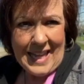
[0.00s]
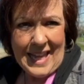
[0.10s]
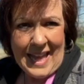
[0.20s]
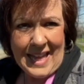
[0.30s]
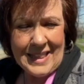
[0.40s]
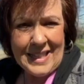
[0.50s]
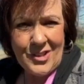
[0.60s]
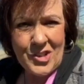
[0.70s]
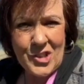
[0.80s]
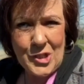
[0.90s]
And
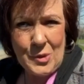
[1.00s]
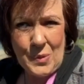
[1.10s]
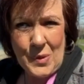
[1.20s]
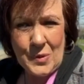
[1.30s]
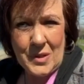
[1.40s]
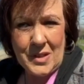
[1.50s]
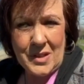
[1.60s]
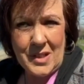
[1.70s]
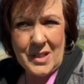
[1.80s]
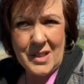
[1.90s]
then she
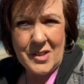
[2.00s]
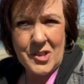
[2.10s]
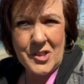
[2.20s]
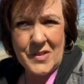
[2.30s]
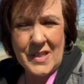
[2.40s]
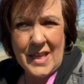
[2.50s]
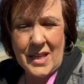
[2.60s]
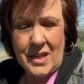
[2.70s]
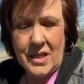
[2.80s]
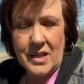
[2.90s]

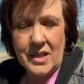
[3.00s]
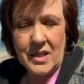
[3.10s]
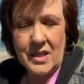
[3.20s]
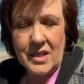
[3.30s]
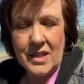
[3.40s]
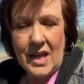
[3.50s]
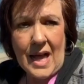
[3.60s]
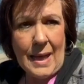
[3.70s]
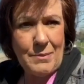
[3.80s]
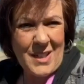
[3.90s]
said,
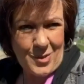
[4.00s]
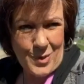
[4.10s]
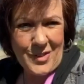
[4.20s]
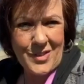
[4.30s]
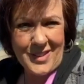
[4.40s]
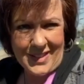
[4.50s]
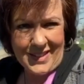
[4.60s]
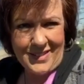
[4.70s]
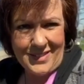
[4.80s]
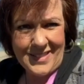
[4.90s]
I'm done wrestling.